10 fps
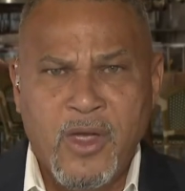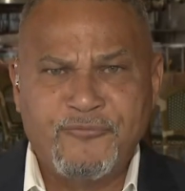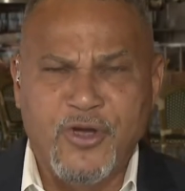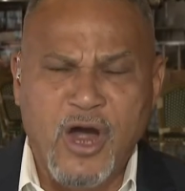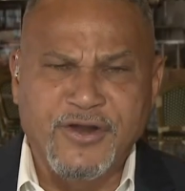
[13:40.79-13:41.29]

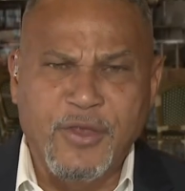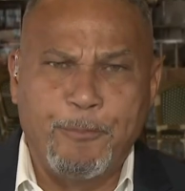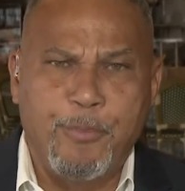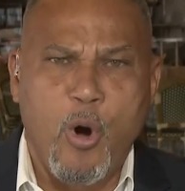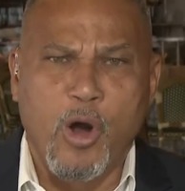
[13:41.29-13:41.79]
If you go to the
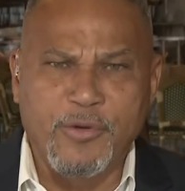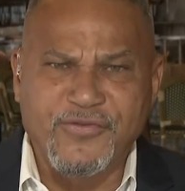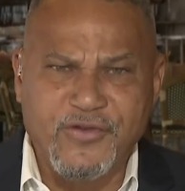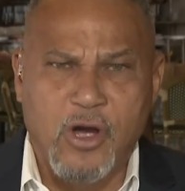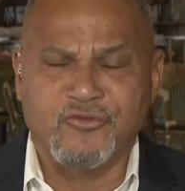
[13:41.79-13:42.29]

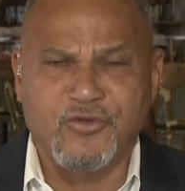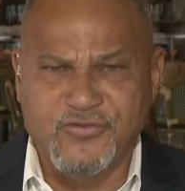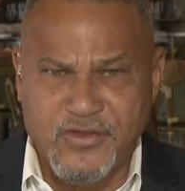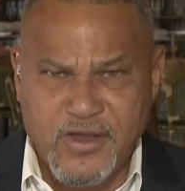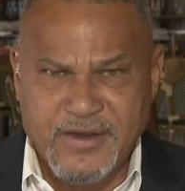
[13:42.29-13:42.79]
poorest
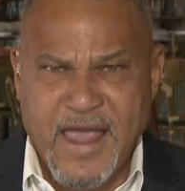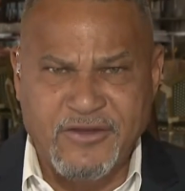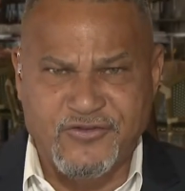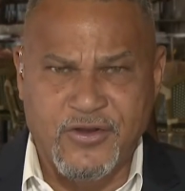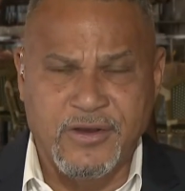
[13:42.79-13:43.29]
countries in the
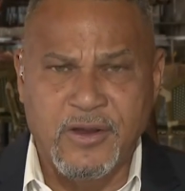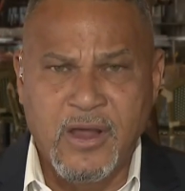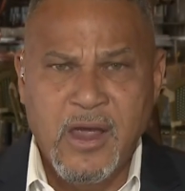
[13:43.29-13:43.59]
nation,